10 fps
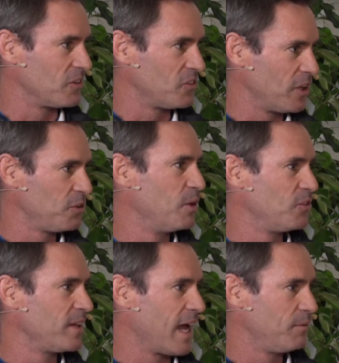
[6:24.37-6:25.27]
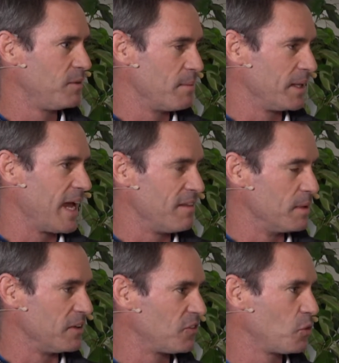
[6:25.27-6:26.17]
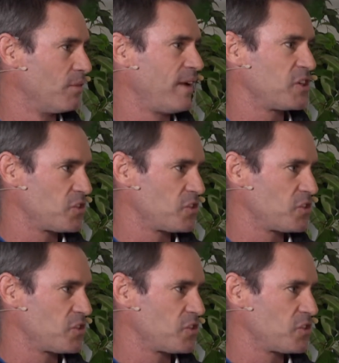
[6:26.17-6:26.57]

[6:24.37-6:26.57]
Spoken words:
a salesperson came to them and gave them a disk or a flash